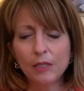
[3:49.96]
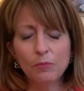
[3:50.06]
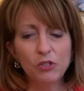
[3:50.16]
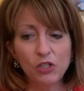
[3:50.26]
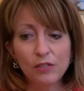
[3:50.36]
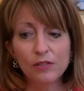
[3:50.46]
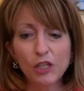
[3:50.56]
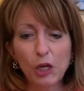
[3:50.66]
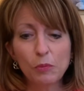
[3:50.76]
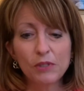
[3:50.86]
But Jesus
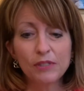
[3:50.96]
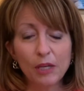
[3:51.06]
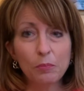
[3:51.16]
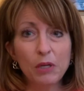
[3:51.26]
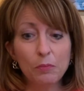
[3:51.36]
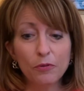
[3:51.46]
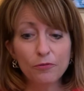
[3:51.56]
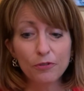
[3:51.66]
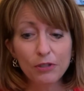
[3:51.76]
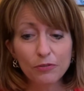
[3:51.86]
came to set people
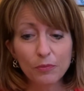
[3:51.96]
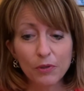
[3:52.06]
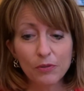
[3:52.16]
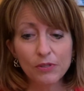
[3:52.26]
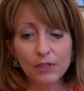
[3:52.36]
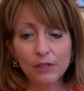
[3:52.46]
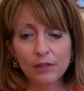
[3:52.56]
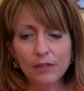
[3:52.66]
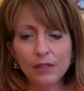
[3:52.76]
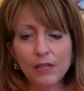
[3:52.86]
free from their sin.
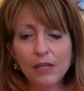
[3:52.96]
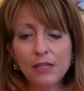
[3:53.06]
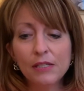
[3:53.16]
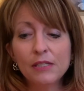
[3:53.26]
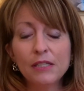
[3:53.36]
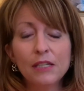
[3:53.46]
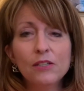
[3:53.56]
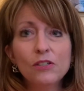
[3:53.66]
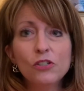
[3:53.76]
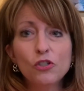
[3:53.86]
Sin is
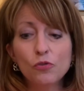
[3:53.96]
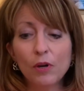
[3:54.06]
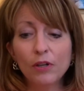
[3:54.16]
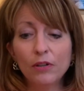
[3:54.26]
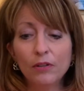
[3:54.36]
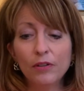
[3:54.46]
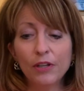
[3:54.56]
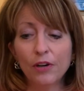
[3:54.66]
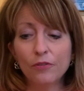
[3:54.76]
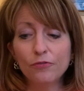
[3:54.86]
the struggle in
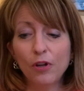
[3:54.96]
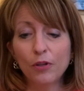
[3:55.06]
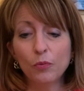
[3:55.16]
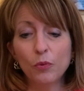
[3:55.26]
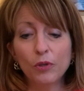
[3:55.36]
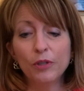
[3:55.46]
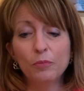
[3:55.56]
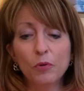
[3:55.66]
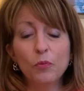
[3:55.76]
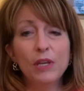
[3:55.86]
our fallen world,
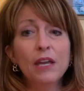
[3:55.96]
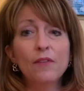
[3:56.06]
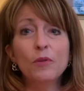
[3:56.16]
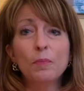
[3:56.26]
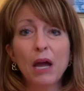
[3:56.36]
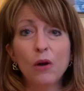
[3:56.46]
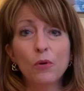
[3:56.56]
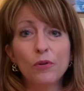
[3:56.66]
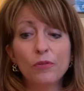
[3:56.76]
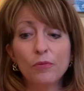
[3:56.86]
but we have the
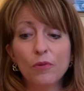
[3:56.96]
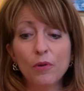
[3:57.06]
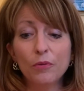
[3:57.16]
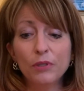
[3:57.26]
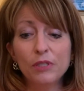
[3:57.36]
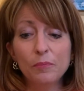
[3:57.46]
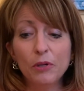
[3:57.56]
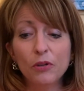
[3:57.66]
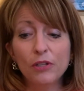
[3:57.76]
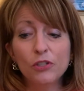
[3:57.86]
power through the Holy
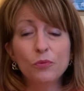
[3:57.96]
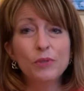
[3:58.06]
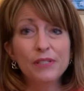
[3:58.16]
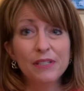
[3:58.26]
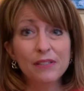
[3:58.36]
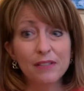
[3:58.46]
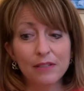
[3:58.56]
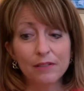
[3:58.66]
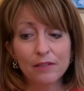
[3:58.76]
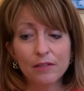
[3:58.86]
Spirit to resist
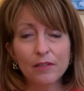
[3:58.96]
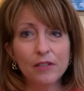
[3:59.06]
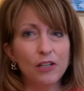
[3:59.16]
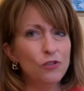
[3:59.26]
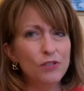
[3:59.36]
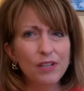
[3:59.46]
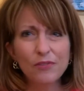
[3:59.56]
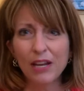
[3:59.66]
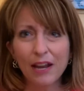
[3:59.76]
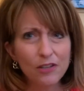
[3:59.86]
it. You just have
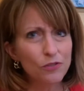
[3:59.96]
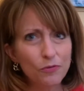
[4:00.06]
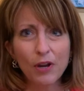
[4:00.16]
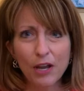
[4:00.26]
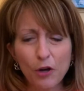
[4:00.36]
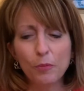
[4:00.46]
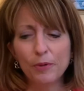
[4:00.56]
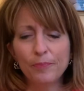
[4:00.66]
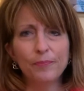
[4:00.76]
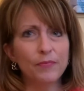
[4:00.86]
to ask help.
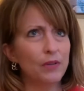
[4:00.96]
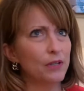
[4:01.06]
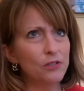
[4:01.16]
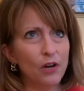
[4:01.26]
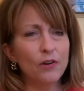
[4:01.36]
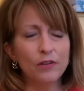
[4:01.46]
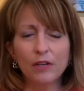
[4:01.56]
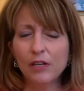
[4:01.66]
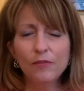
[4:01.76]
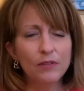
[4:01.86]
It's hard.
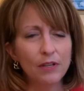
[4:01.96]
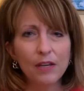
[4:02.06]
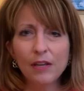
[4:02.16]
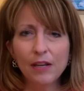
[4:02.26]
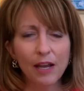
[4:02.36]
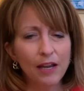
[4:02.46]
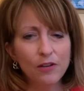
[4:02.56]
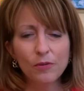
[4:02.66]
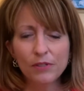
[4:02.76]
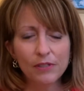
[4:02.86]
I know
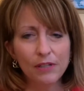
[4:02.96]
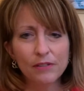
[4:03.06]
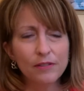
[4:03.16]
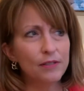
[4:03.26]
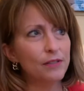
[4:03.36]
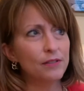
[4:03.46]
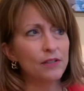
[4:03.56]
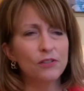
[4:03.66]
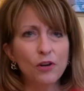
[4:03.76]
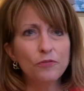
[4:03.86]

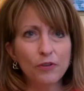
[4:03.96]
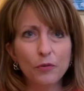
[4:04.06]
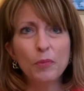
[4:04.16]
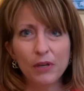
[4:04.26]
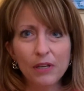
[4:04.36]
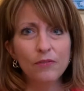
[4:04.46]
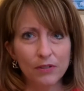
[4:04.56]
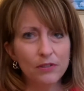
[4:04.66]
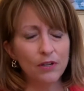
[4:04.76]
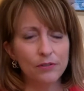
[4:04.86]
it's hard for everybody, even
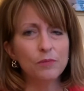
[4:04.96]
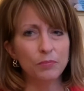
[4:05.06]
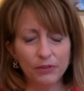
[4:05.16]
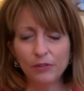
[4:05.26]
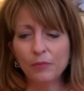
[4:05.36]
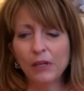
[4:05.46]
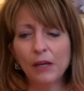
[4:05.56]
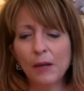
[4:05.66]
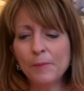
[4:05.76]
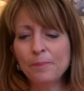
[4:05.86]
adults, believe me.
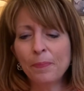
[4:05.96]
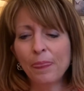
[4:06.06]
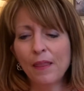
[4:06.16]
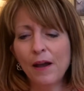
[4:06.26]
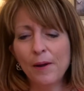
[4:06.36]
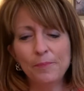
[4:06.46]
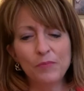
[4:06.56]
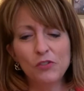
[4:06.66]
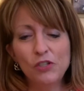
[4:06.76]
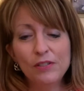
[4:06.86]

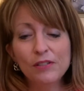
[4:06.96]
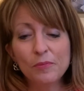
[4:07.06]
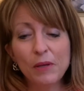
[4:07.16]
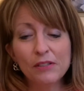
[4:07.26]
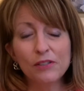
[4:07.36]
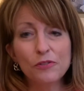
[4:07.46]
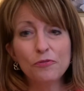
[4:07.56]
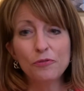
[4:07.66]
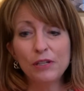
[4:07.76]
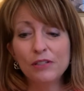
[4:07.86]
Jesus makes us
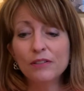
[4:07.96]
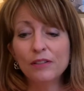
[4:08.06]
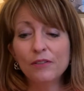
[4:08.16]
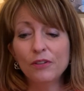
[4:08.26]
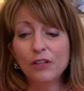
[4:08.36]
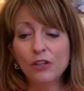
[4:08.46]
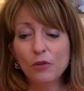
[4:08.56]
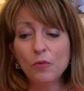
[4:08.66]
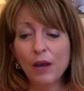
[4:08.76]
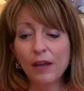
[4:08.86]
free to live in a new
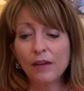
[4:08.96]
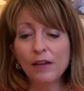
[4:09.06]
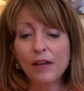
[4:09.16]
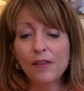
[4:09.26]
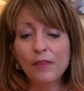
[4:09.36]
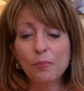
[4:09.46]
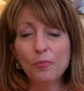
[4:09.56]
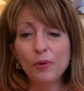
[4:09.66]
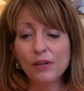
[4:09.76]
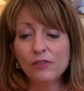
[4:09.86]
way that
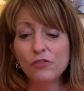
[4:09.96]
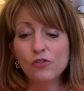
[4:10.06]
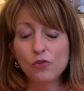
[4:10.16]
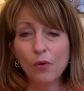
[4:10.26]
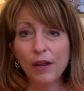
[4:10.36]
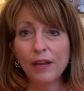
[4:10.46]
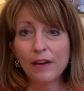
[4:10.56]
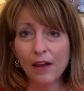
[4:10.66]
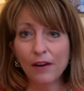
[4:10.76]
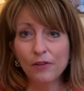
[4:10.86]
brings joy and
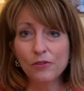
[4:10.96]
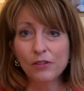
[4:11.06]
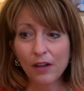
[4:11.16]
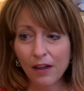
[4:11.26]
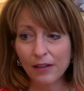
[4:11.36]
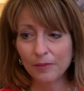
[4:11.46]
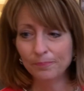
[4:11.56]
honors God.